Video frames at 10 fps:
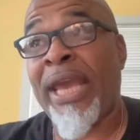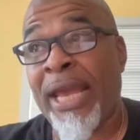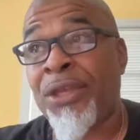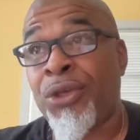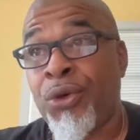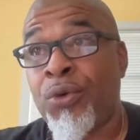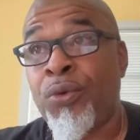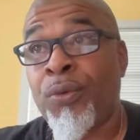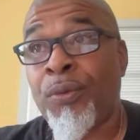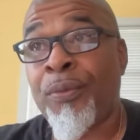can
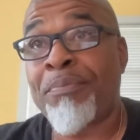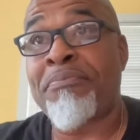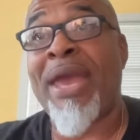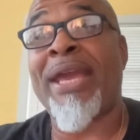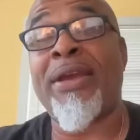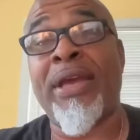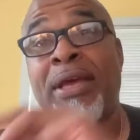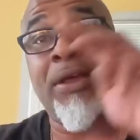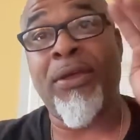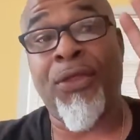you make
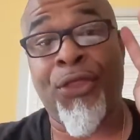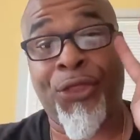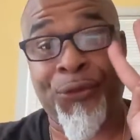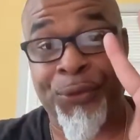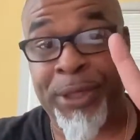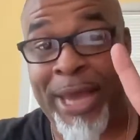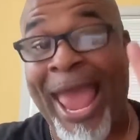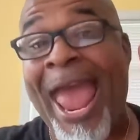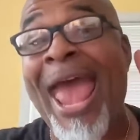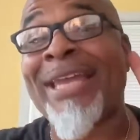
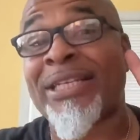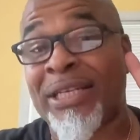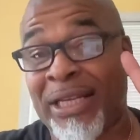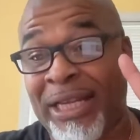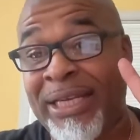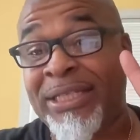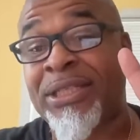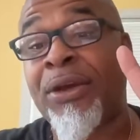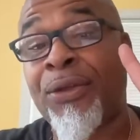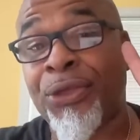three at
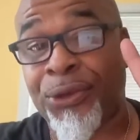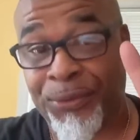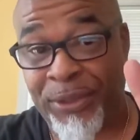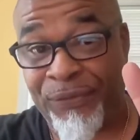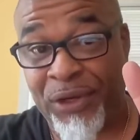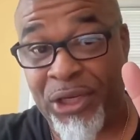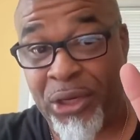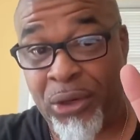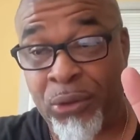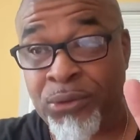least three
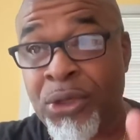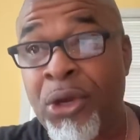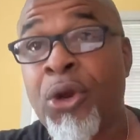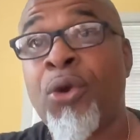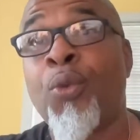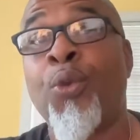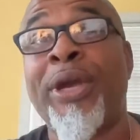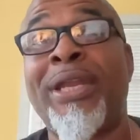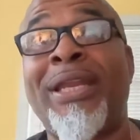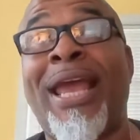videos
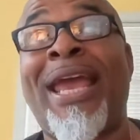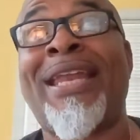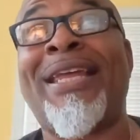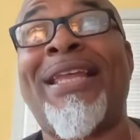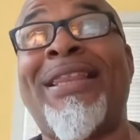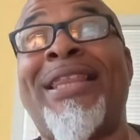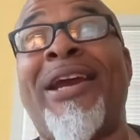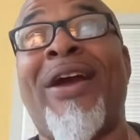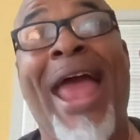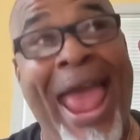with and
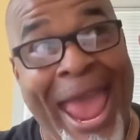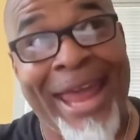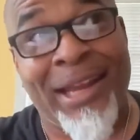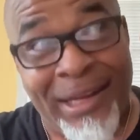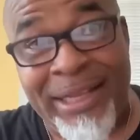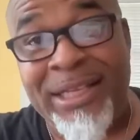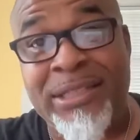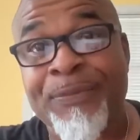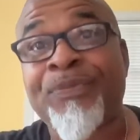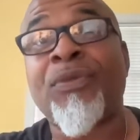they're at
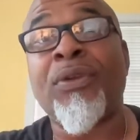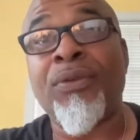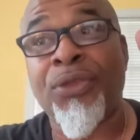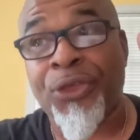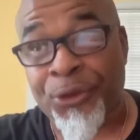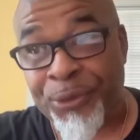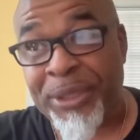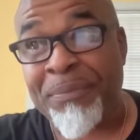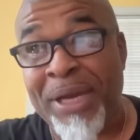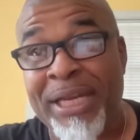least
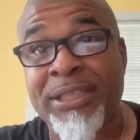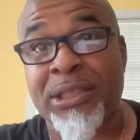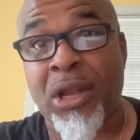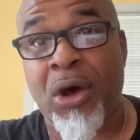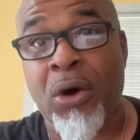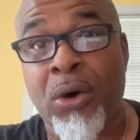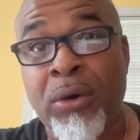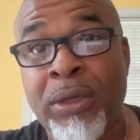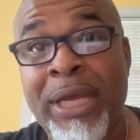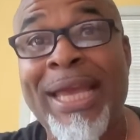three minutes
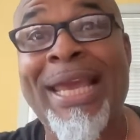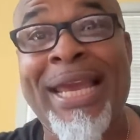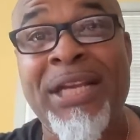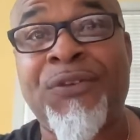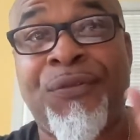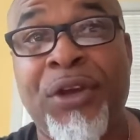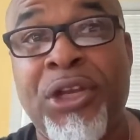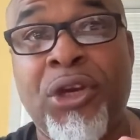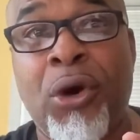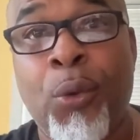long each
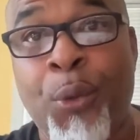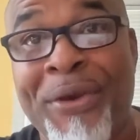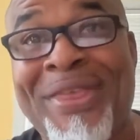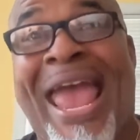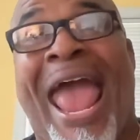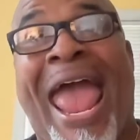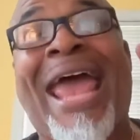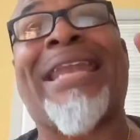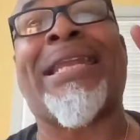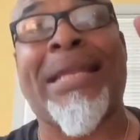video with
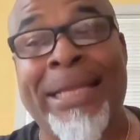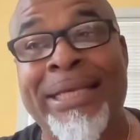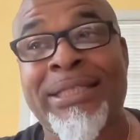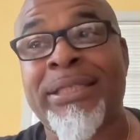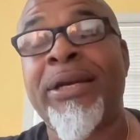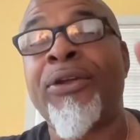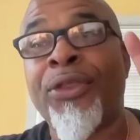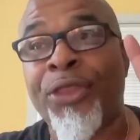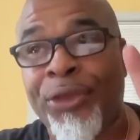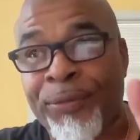at least
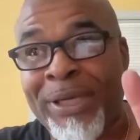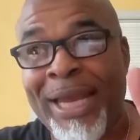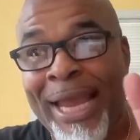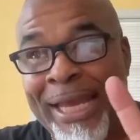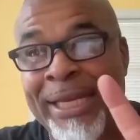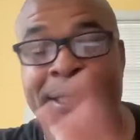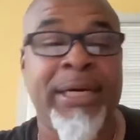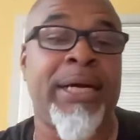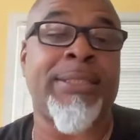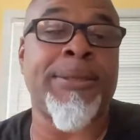three edit
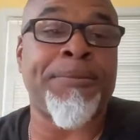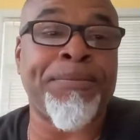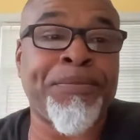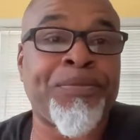cuts